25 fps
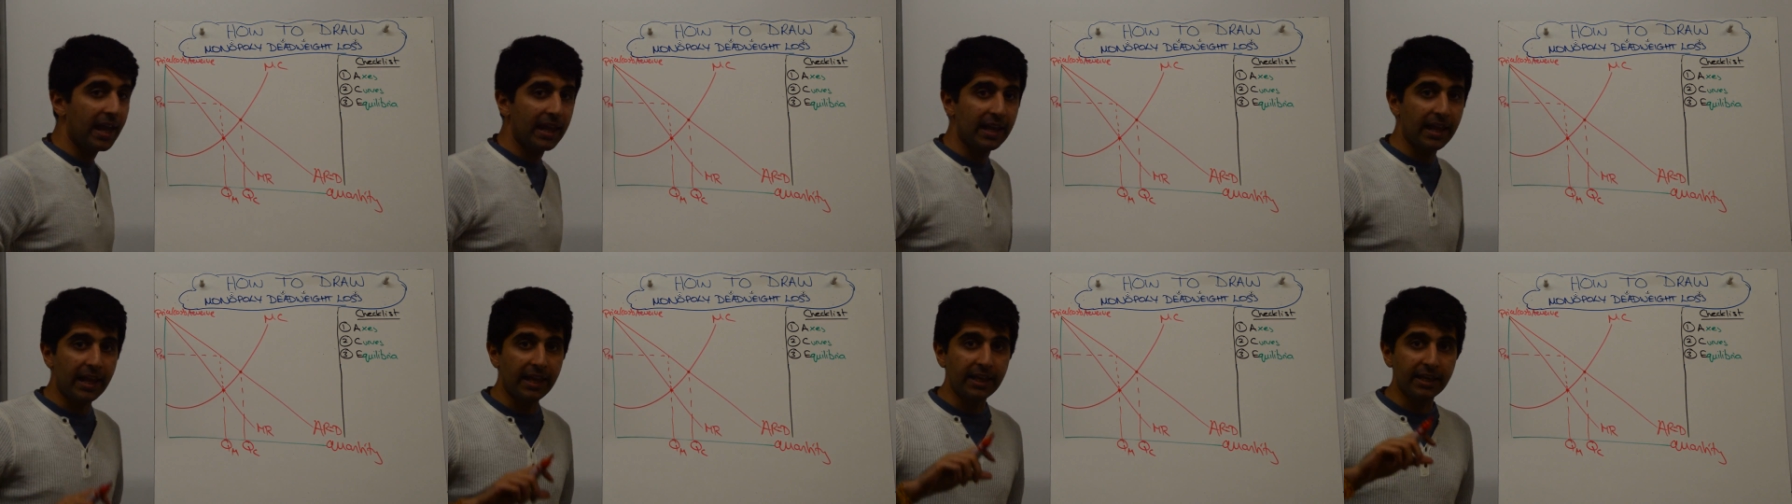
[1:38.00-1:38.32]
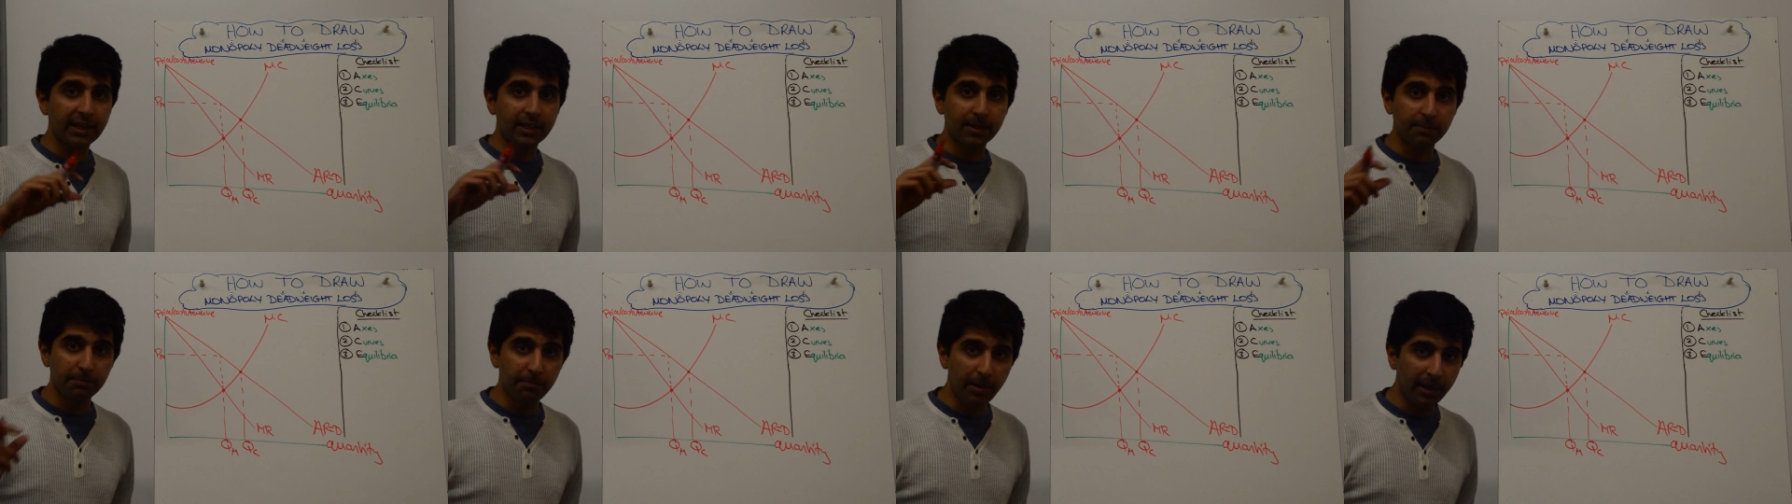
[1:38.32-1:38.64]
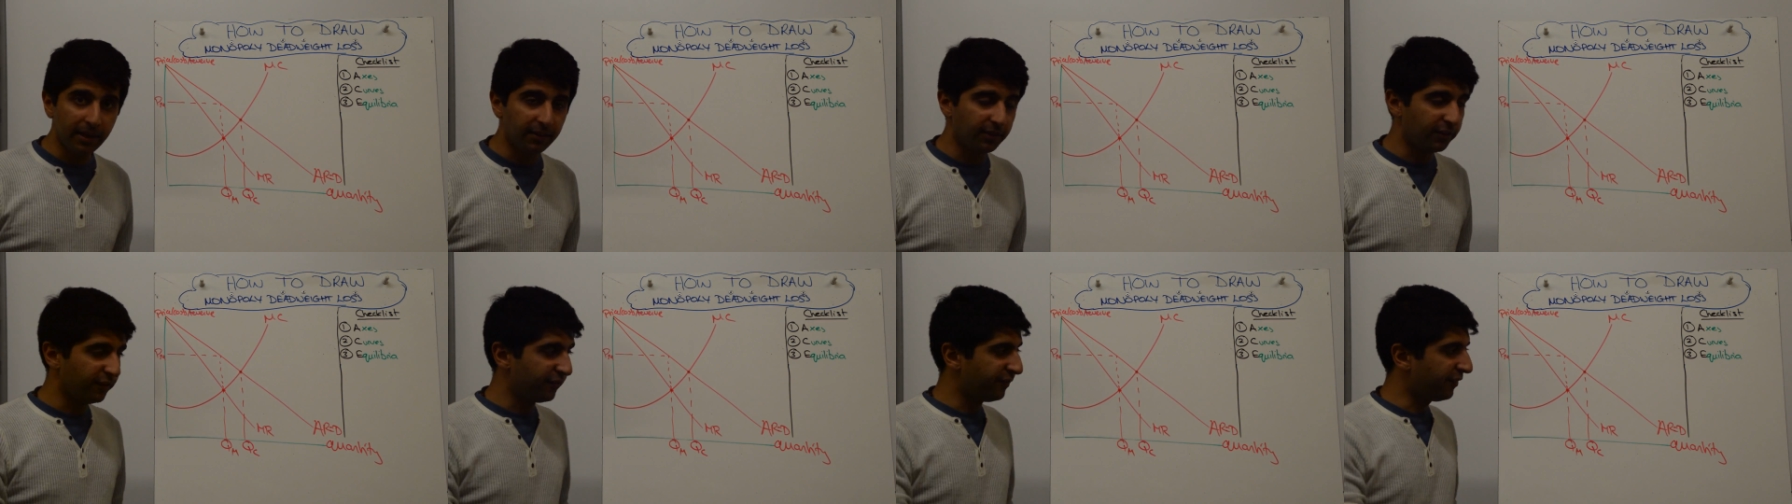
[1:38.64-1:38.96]
in a
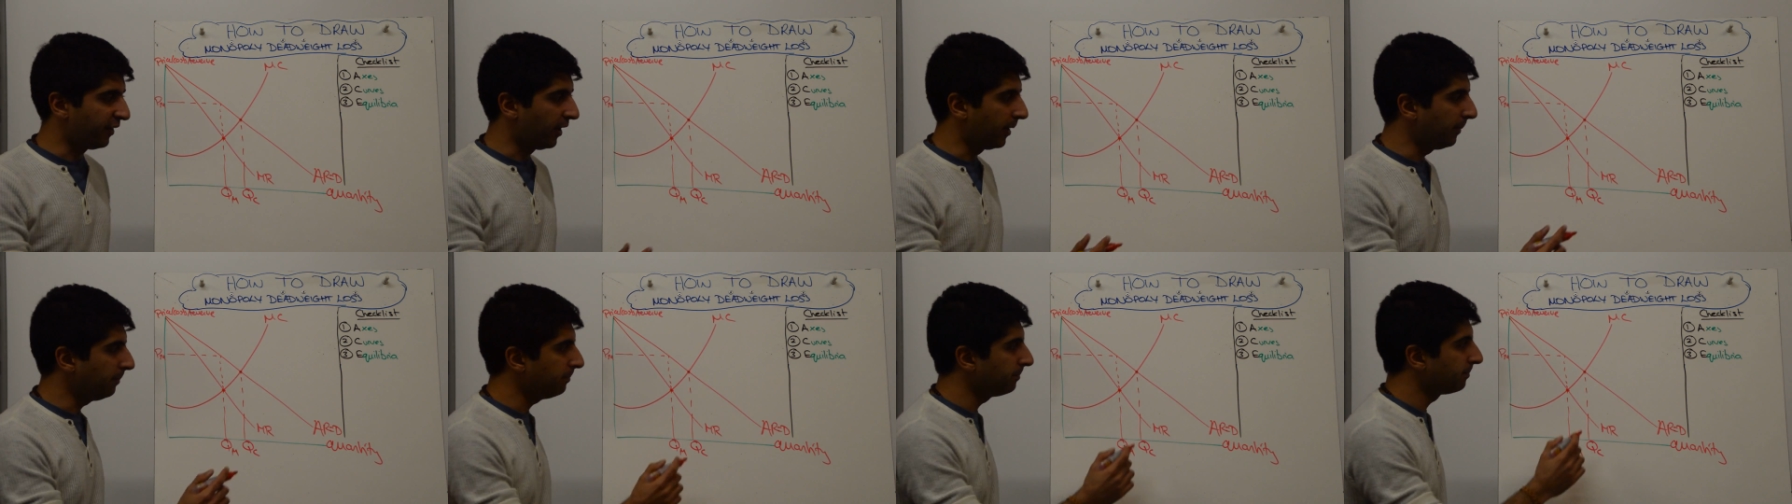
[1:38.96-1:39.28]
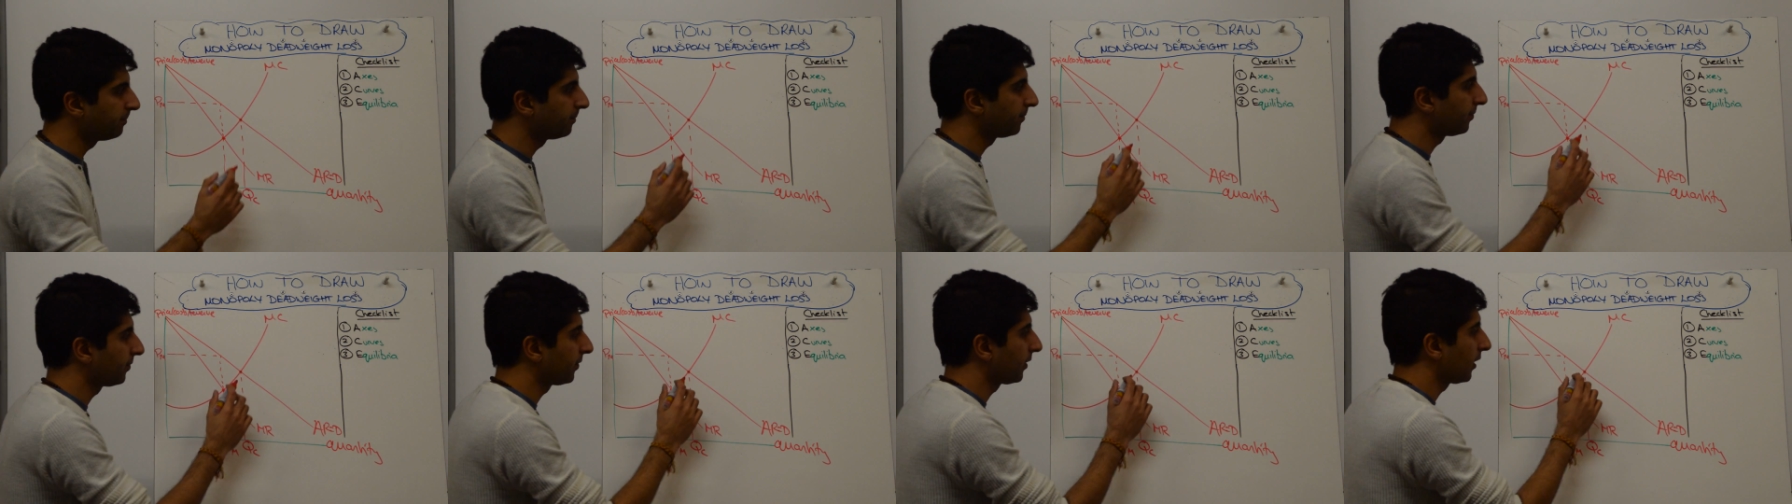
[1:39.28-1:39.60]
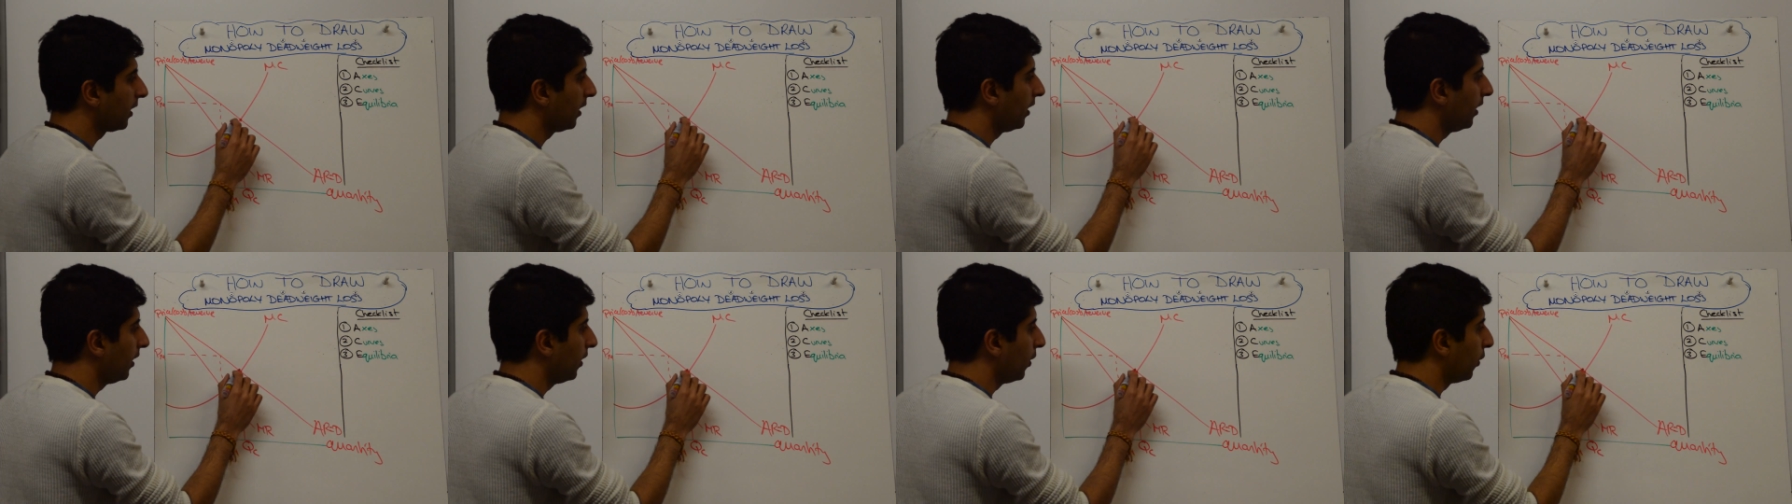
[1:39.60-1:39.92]
competitive firm,
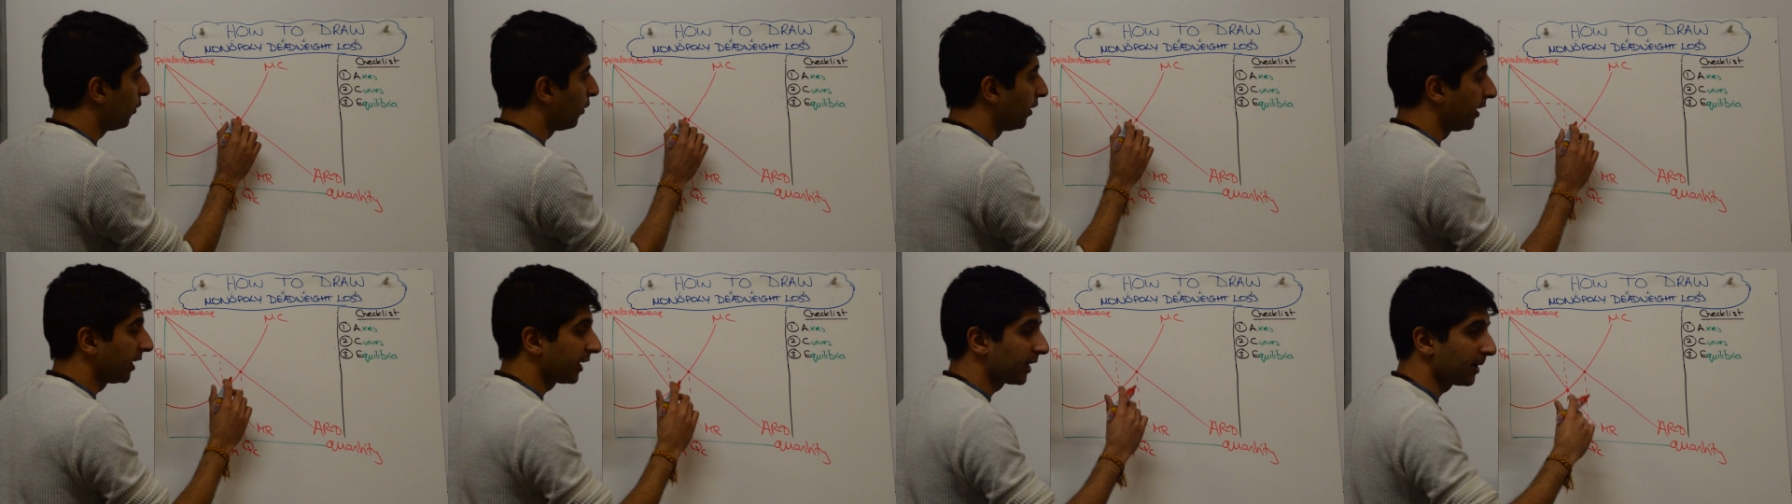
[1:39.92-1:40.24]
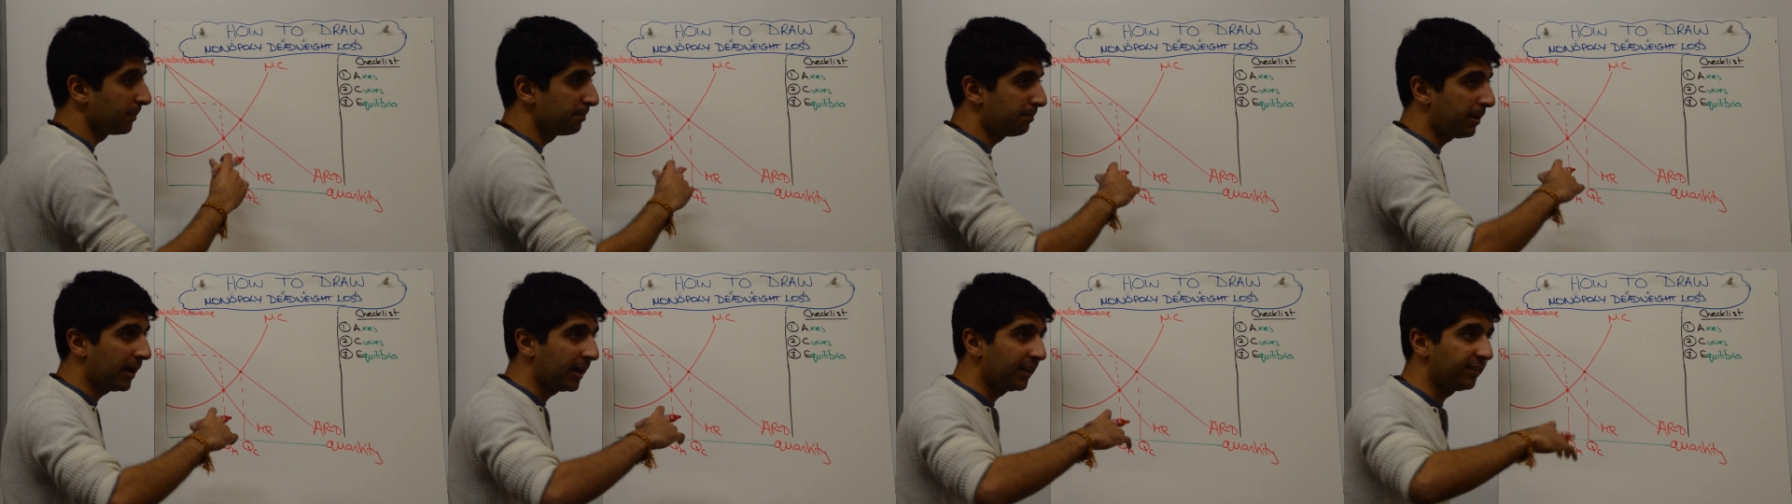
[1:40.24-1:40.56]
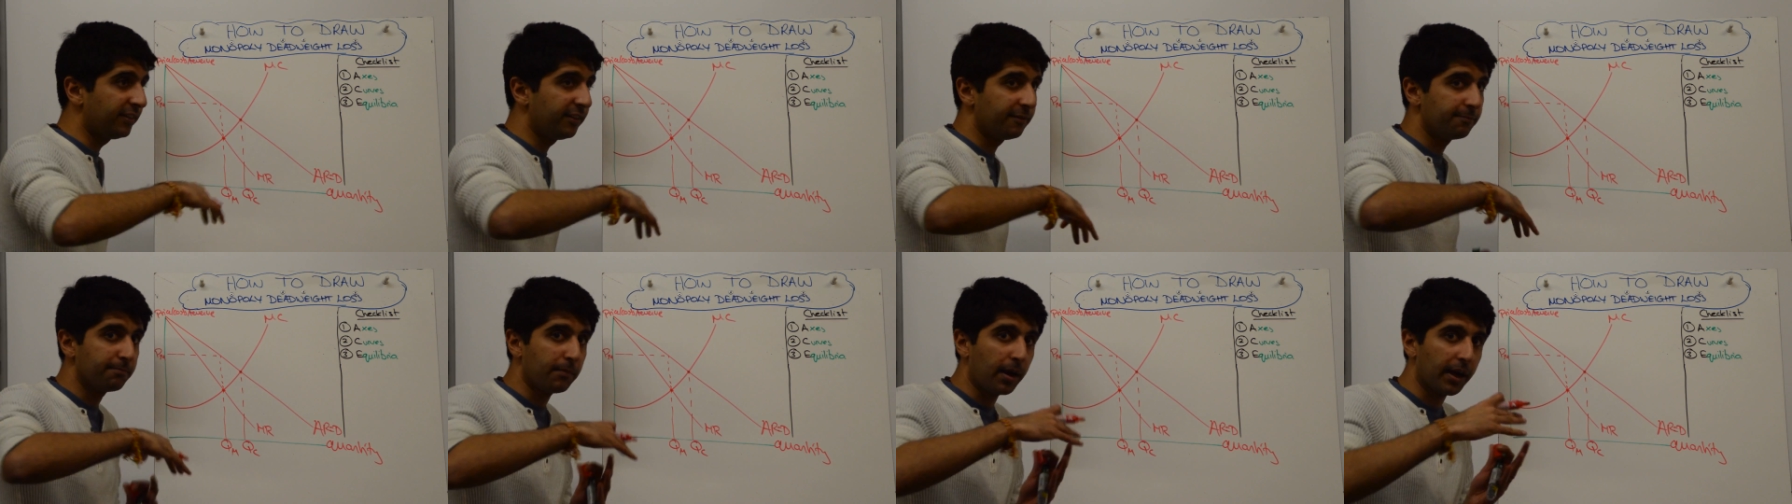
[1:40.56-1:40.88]
or in a
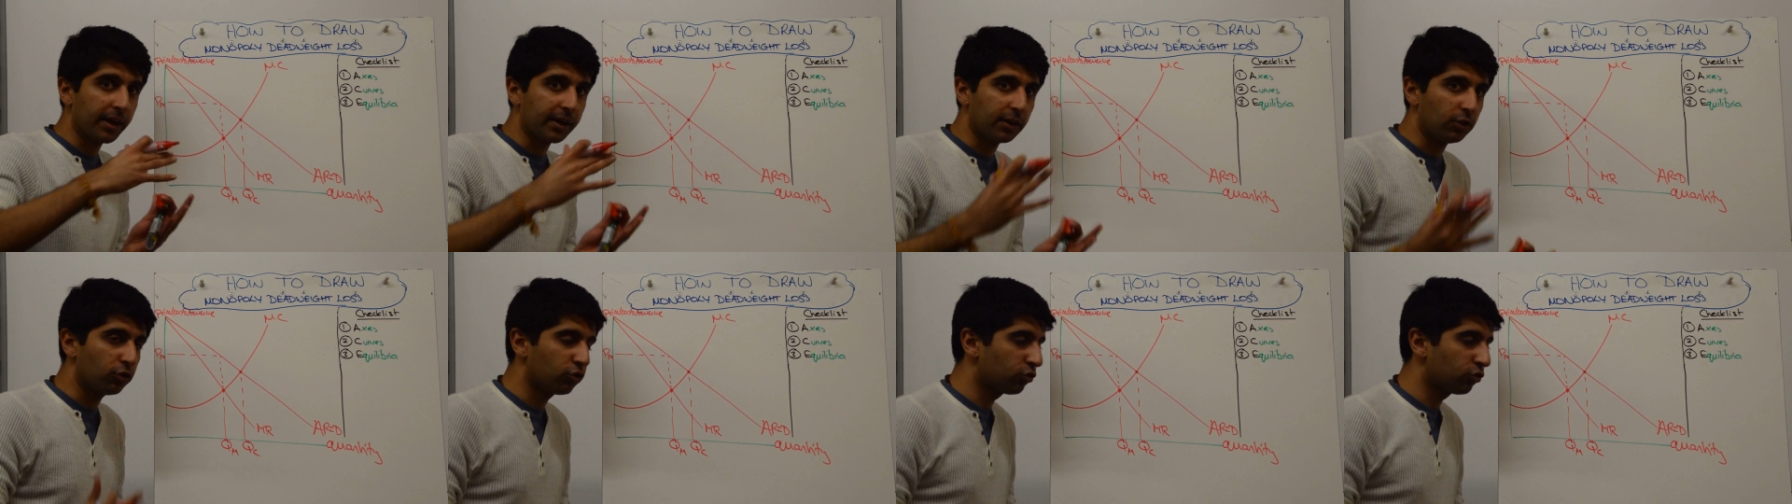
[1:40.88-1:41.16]
competitive market